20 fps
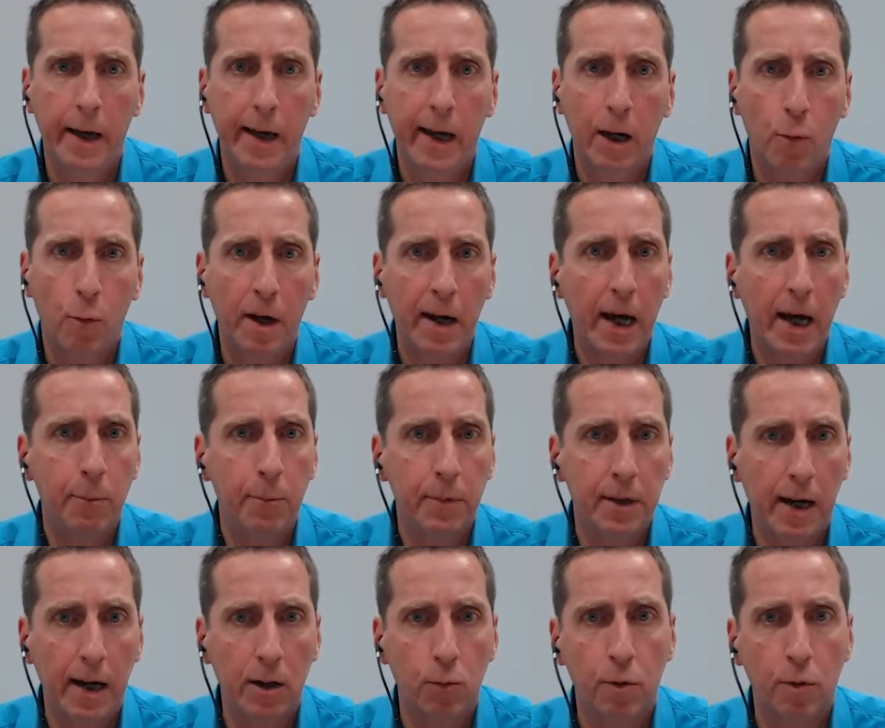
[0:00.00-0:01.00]
And when I'm
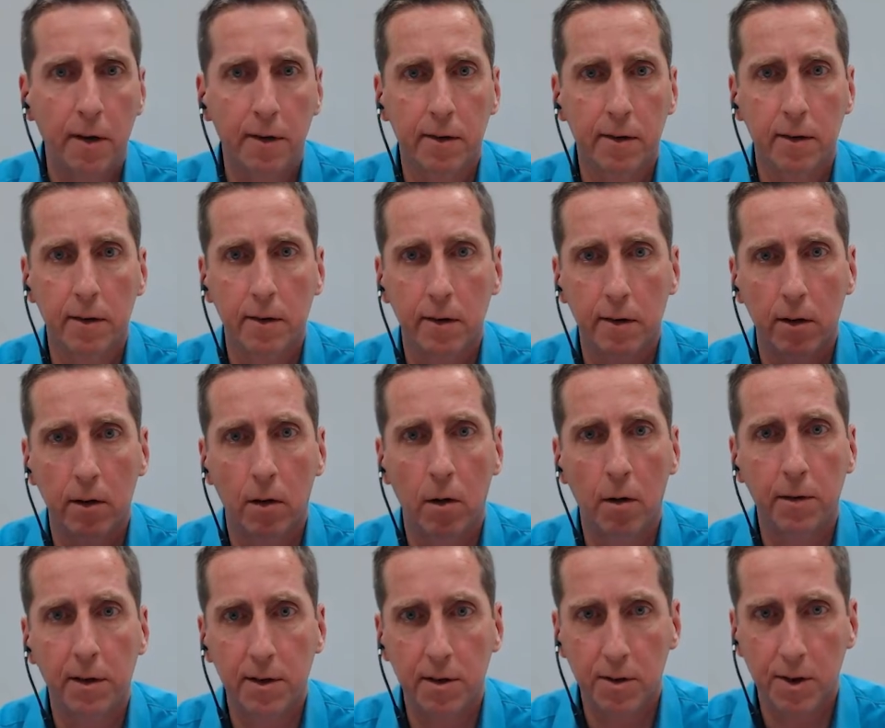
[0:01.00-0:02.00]
done with
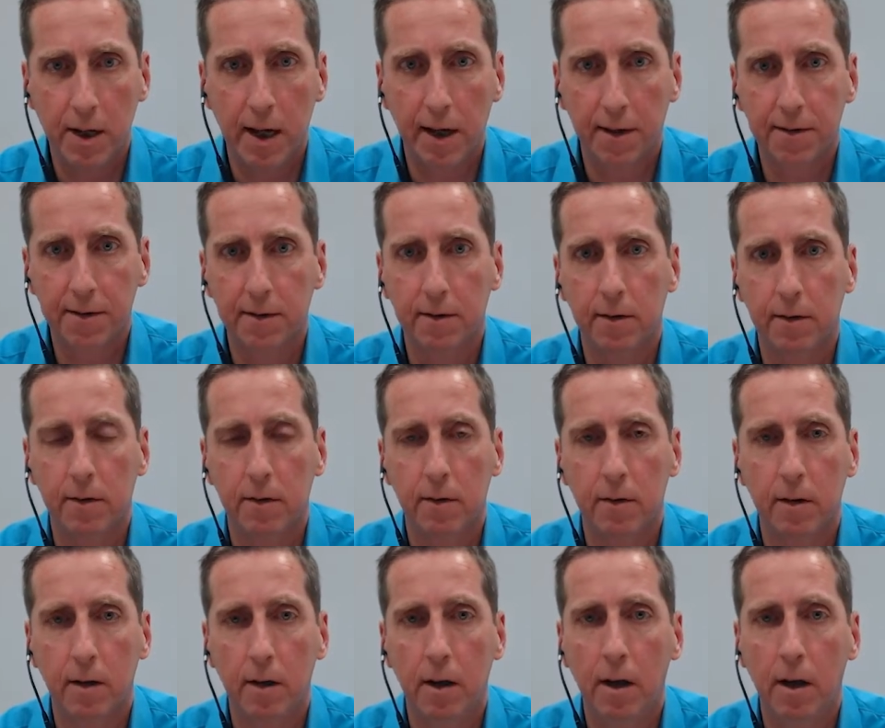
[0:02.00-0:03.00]
all these checks,
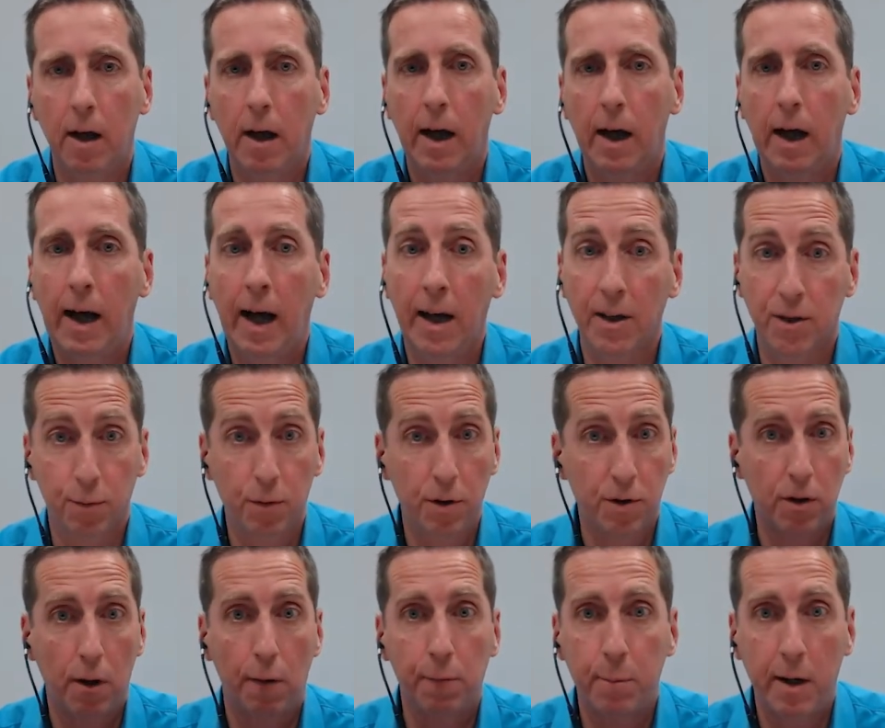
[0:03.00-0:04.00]
I
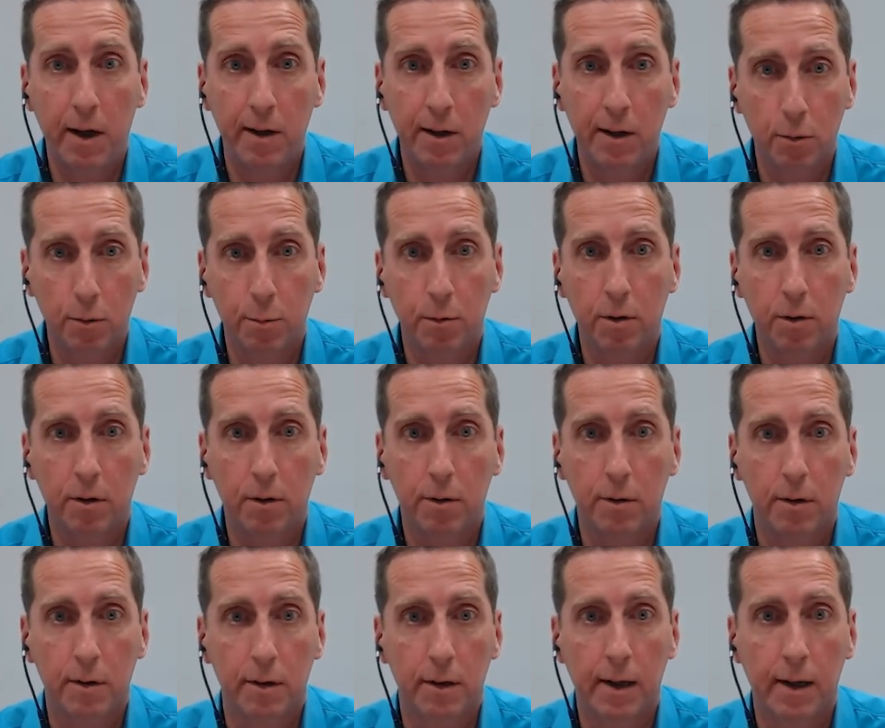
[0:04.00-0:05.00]
switch off my notebook,
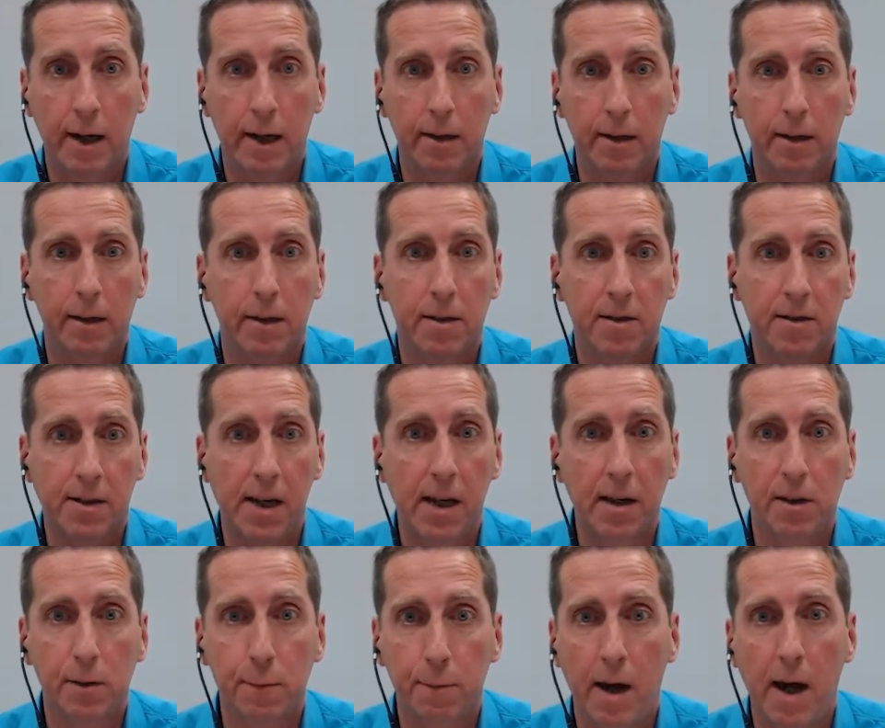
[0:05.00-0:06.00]

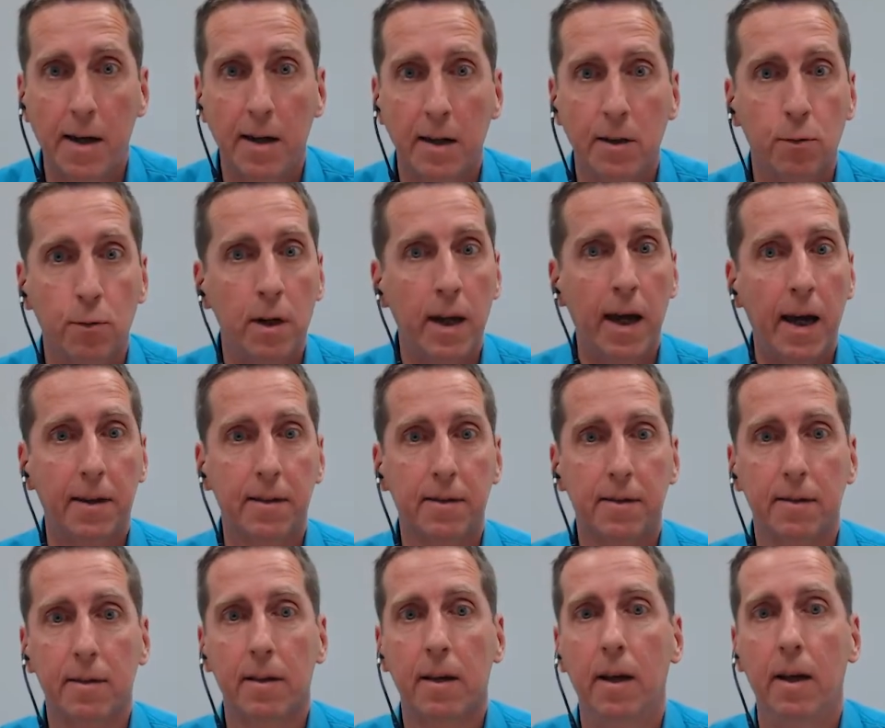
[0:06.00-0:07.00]
satisfied and
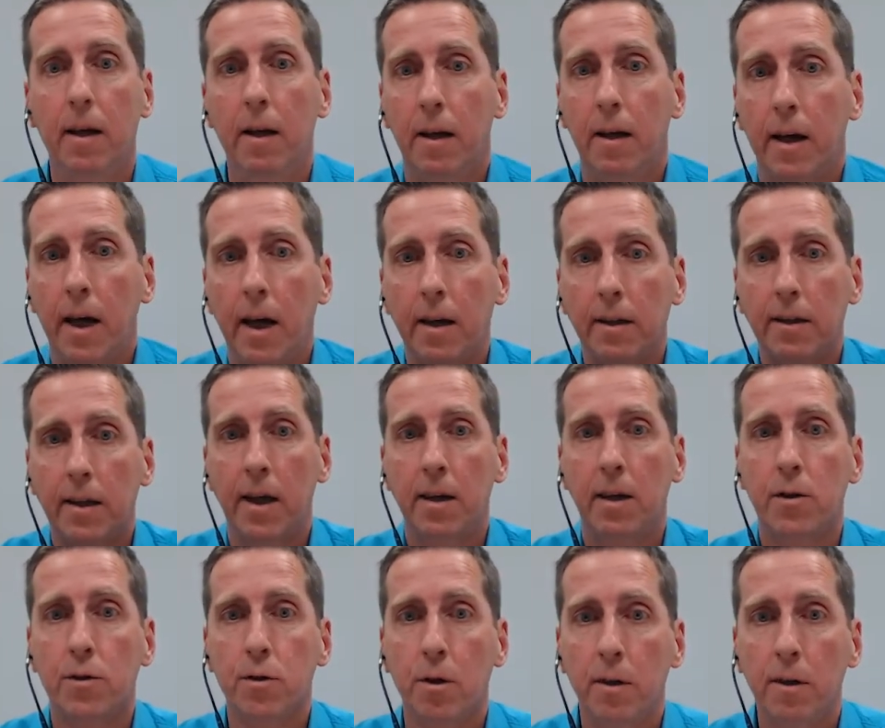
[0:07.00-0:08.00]
relaxed, and can
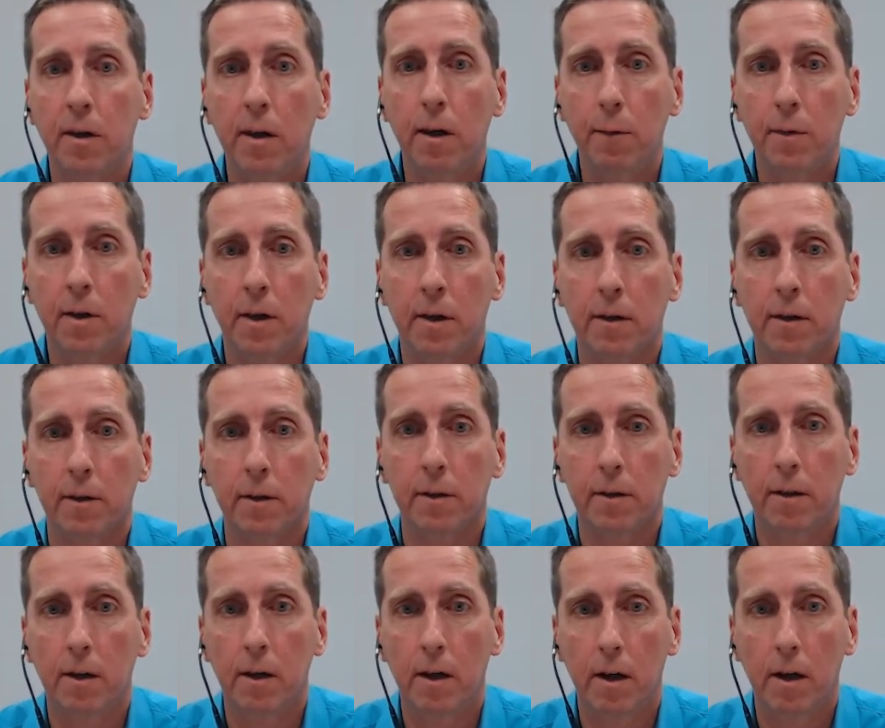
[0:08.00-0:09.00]
enjoy the evening
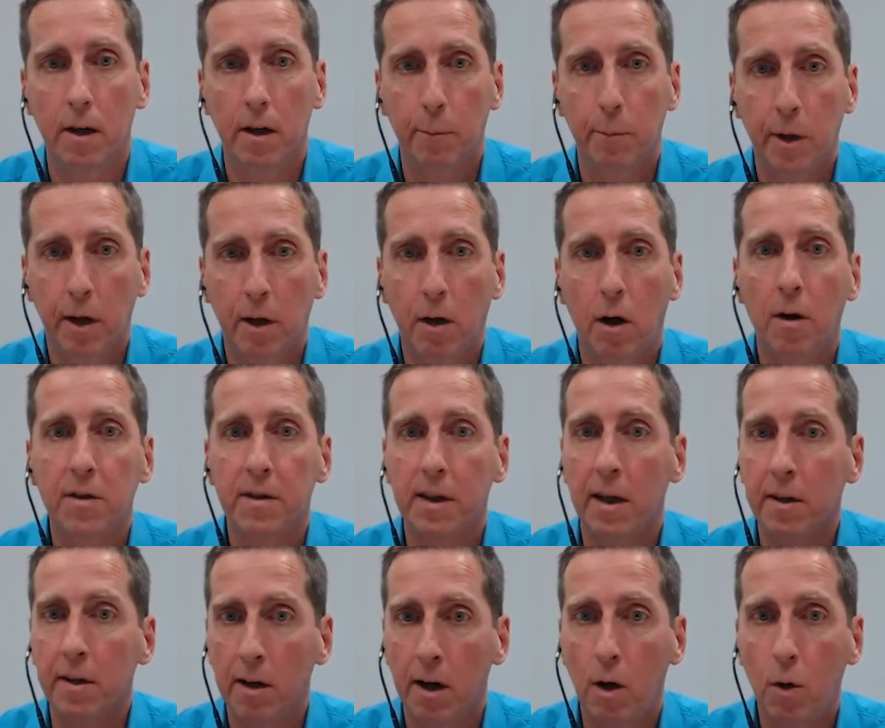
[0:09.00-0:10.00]
because I
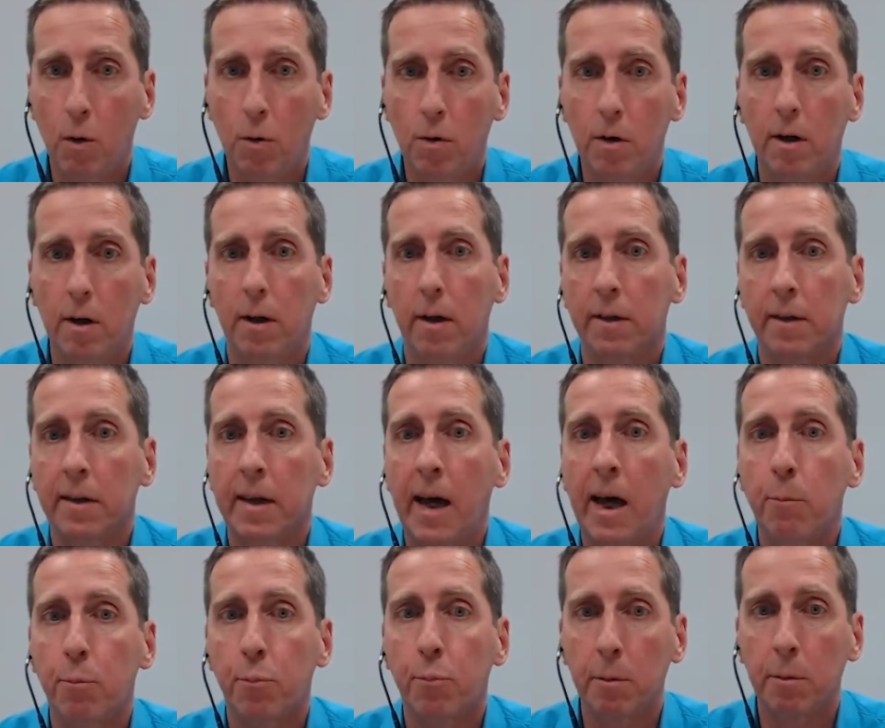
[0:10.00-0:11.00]
know that
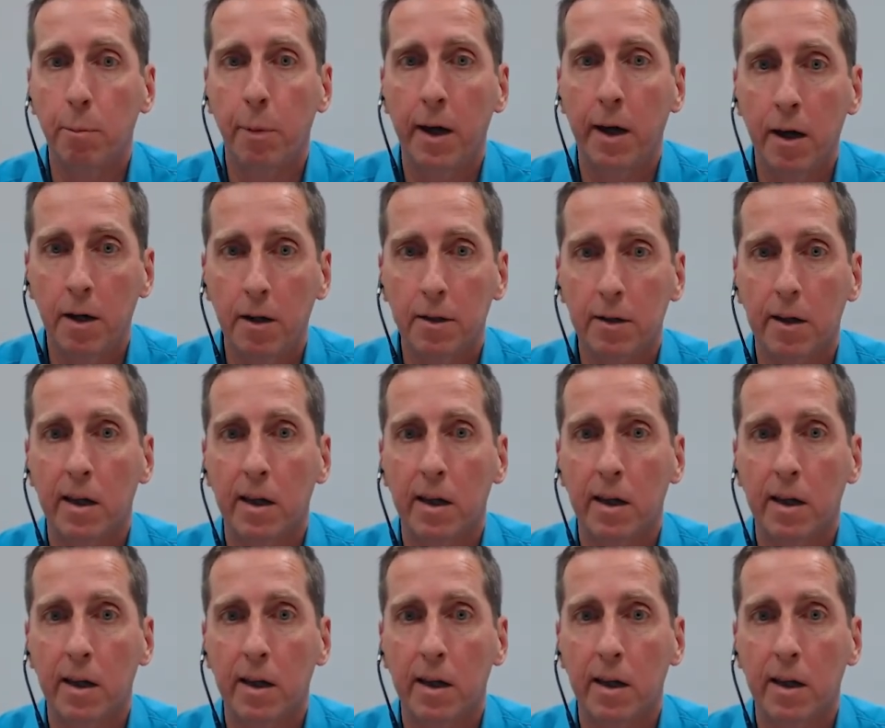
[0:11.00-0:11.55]
I'm prepared